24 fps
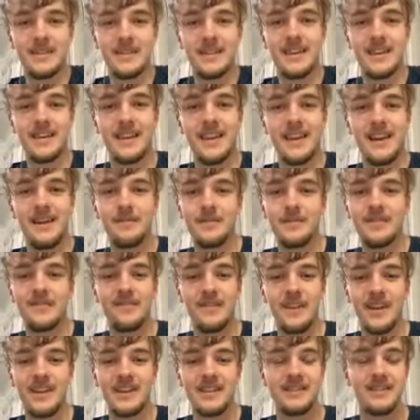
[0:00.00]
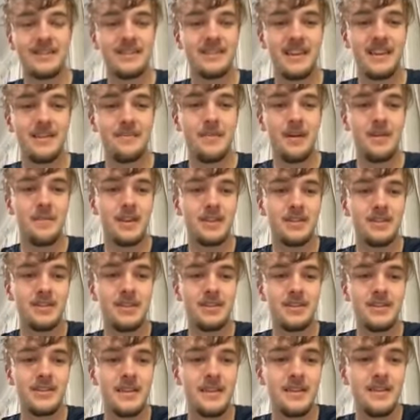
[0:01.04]
a Cowboys fan, as you see by my
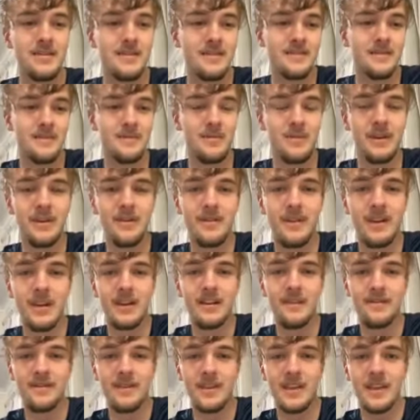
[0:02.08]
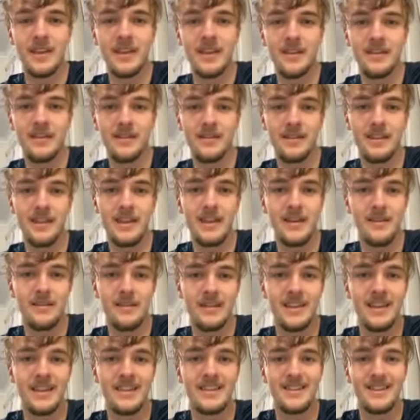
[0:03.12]
jersey. What do you reckon of their year and
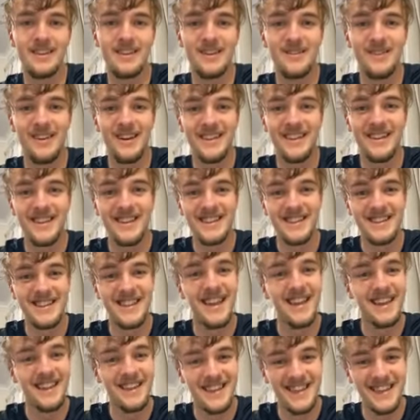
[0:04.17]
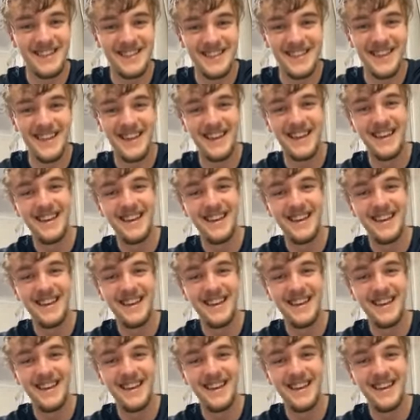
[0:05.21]
their turnaround this year?